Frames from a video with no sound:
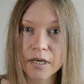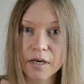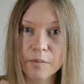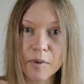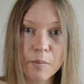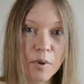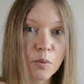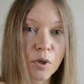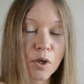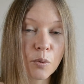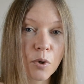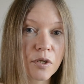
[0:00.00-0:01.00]
Remember,
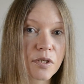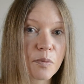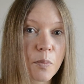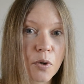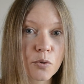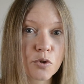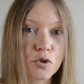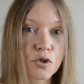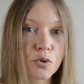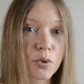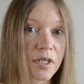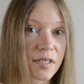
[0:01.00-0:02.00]
we weren't supposed
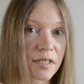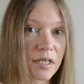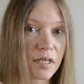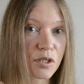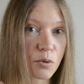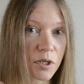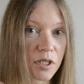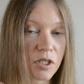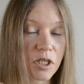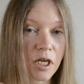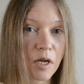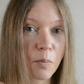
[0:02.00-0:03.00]
to exceed 20
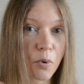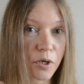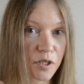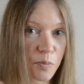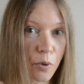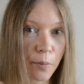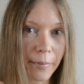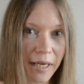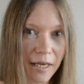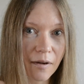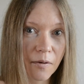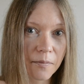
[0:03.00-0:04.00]
GL points per
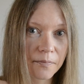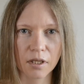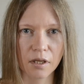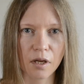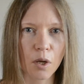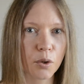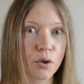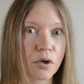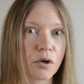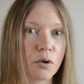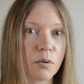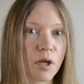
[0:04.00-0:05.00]
meal. Now you
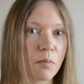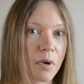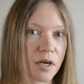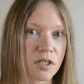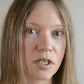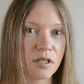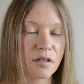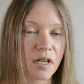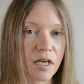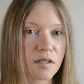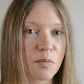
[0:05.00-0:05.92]
can only imagine that the